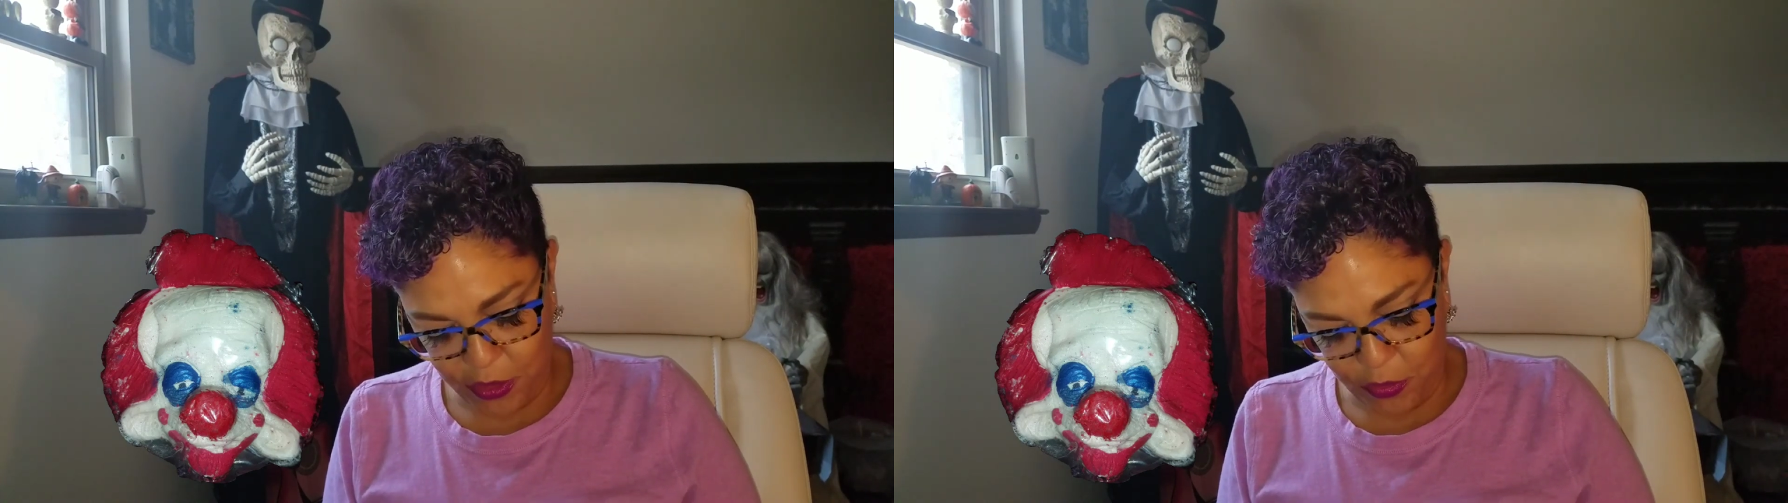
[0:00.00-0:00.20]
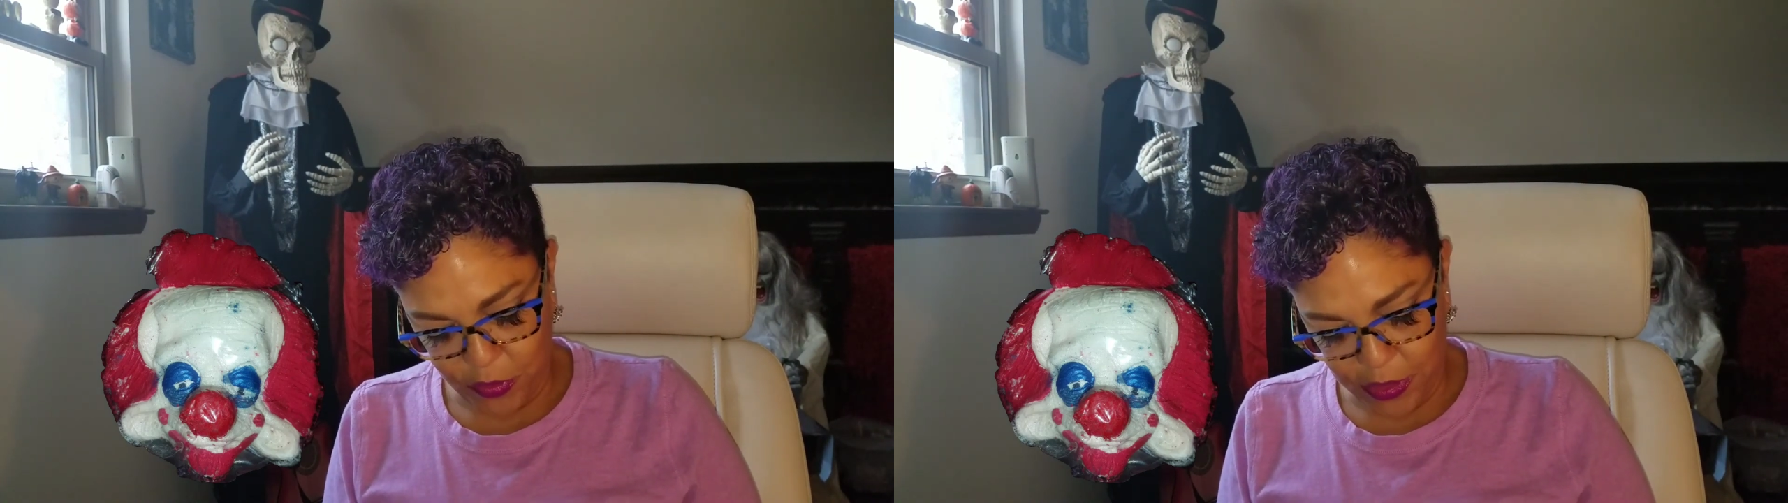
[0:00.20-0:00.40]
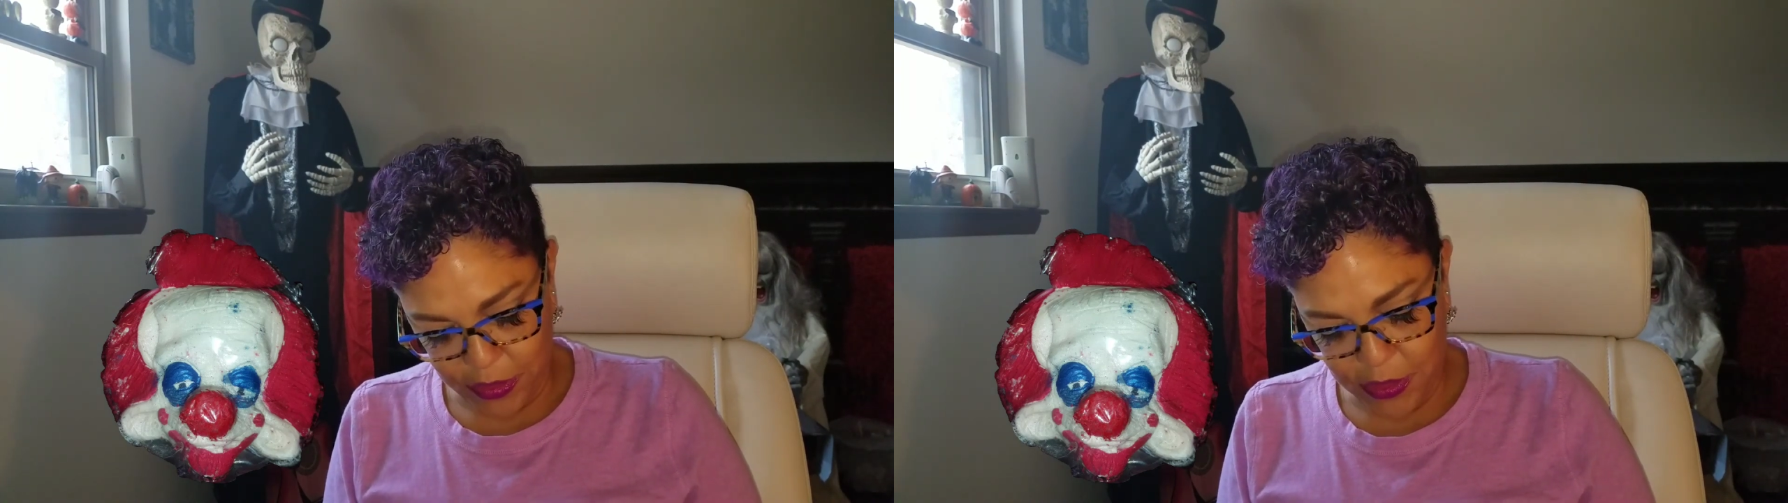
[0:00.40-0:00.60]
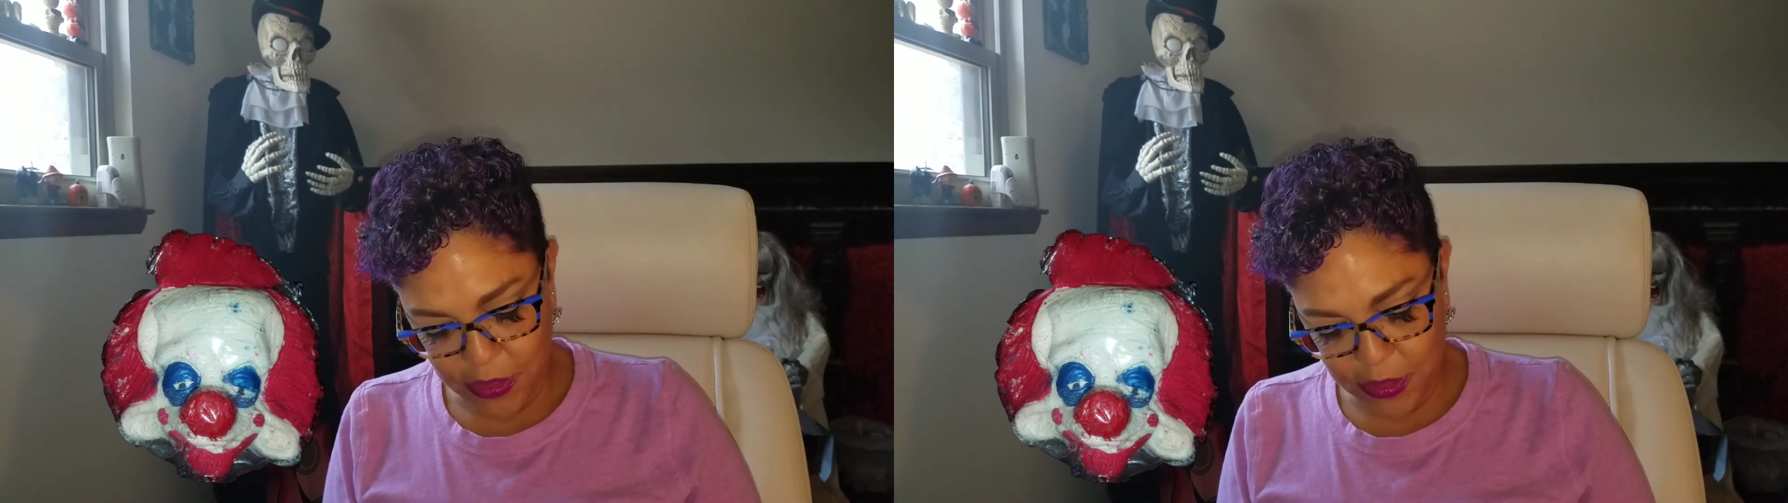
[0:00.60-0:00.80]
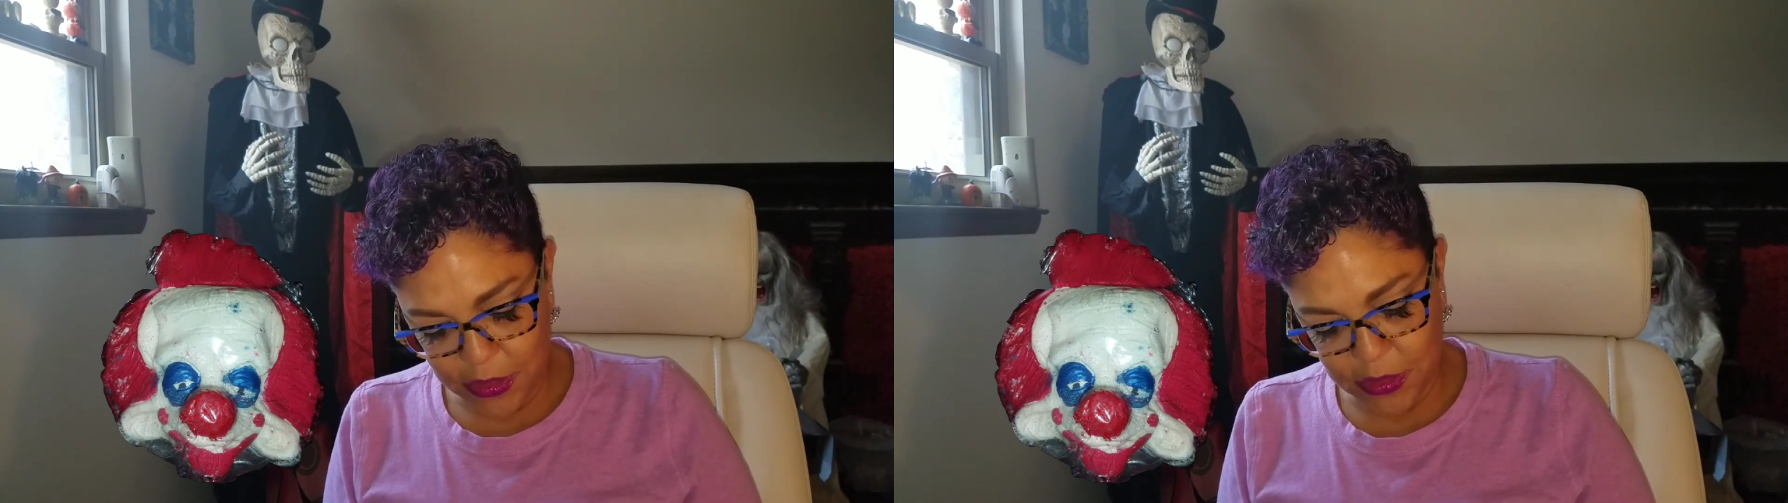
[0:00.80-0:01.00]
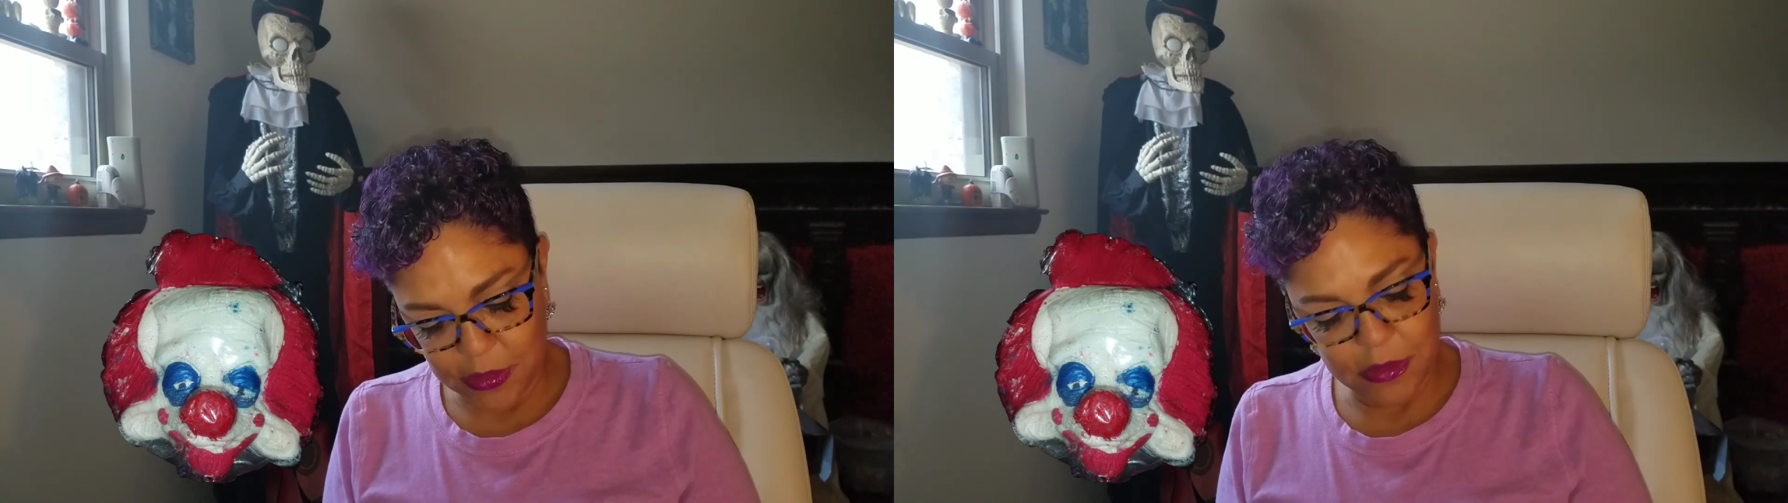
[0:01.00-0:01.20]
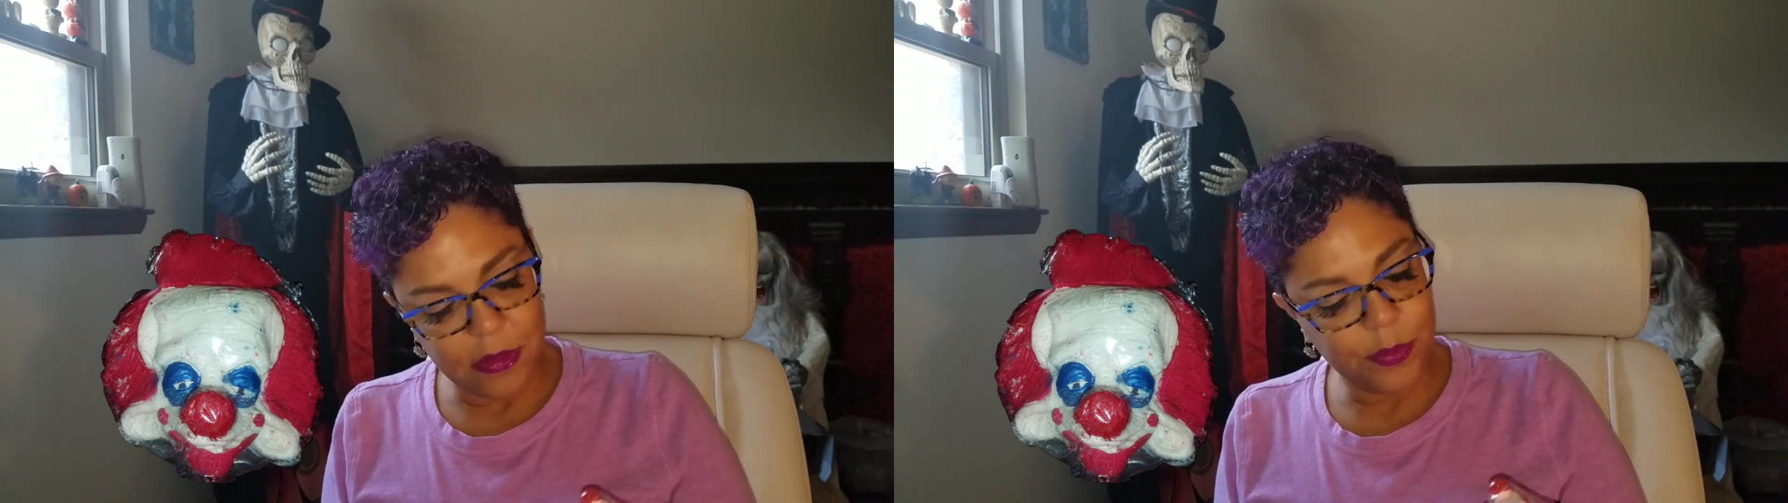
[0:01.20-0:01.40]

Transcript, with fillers: cute. It is